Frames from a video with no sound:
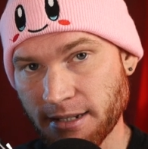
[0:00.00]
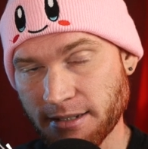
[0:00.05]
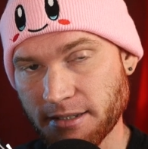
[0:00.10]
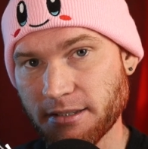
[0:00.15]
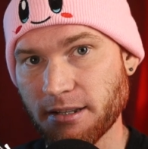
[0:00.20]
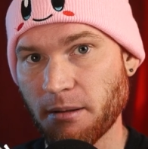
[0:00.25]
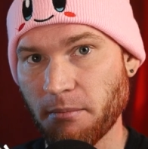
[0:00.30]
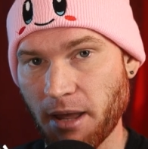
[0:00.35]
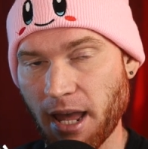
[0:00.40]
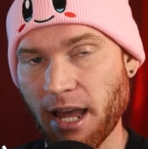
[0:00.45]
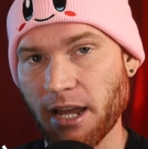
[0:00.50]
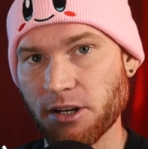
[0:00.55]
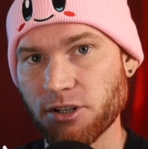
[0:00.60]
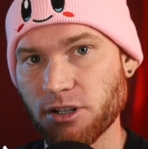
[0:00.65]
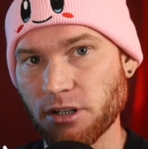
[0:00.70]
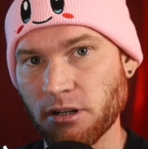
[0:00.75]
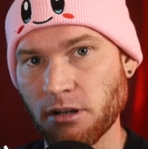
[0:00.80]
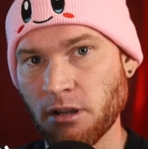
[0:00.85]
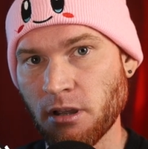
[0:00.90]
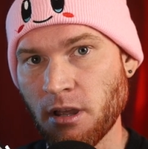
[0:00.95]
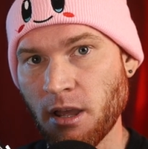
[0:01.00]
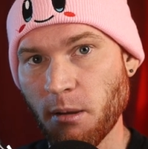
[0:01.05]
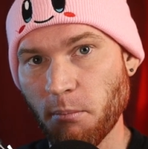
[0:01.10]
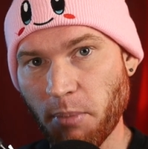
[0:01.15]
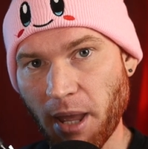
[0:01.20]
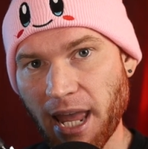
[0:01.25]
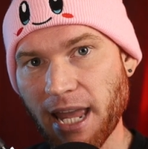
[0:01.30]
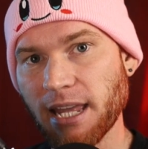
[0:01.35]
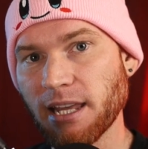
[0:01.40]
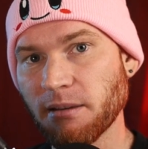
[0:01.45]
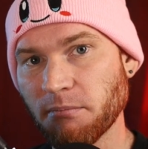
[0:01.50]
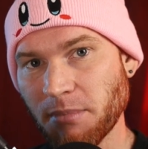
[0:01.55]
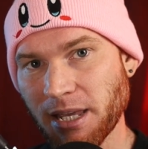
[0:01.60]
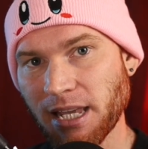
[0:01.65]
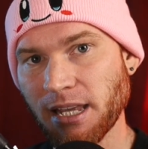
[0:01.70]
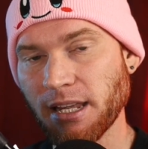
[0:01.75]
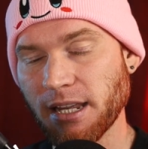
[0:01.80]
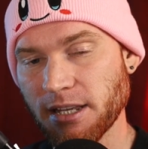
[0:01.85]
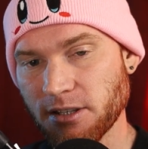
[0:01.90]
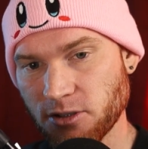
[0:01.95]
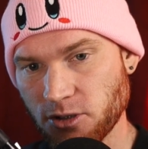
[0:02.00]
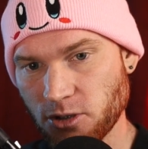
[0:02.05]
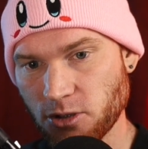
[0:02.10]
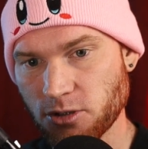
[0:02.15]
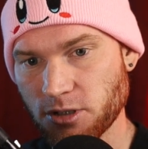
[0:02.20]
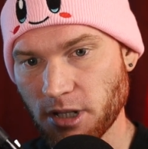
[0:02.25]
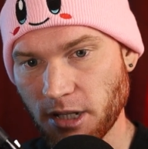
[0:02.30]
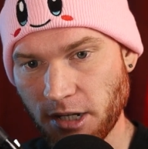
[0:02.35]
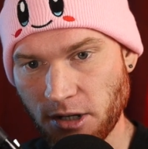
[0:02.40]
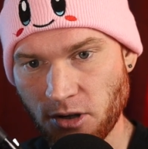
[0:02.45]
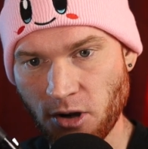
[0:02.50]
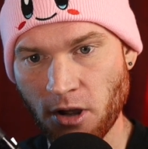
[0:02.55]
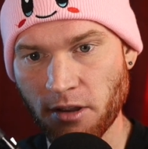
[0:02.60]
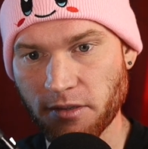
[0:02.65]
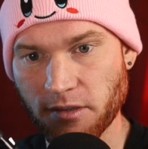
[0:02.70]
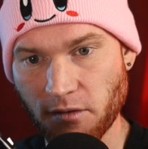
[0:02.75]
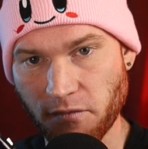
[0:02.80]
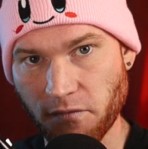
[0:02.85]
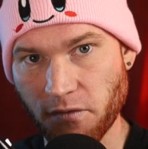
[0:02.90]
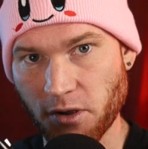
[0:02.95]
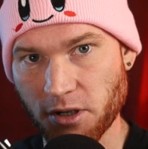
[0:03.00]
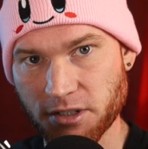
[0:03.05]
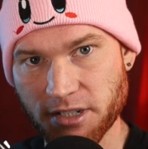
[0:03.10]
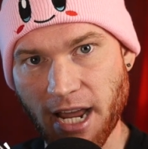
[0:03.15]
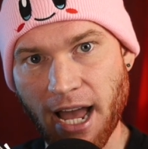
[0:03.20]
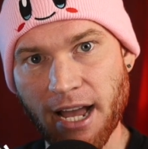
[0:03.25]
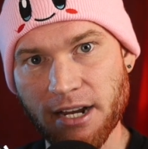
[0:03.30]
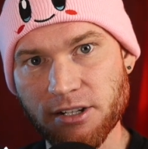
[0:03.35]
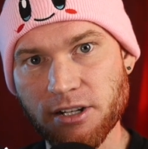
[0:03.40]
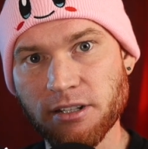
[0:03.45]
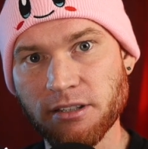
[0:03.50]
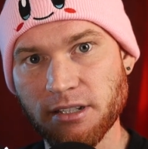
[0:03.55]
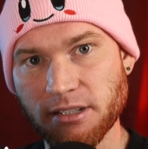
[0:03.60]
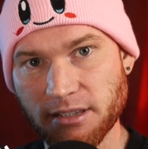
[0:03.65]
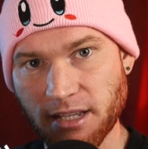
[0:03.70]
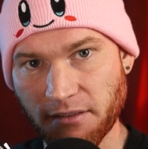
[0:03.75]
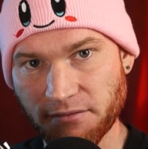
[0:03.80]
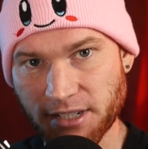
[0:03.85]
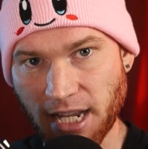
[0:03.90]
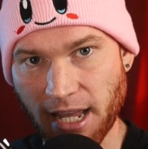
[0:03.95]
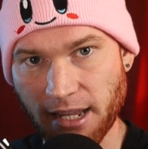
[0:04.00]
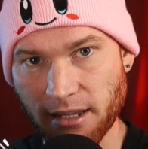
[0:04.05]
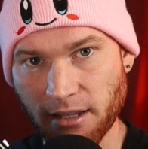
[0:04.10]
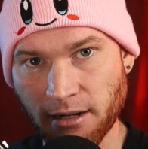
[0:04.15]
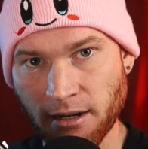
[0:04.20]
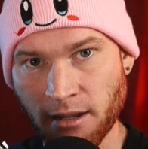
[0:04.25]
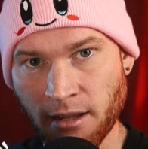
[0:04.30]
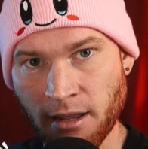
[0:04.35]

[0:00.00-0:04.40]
some action. Paying me is usually not the first action that they've taken.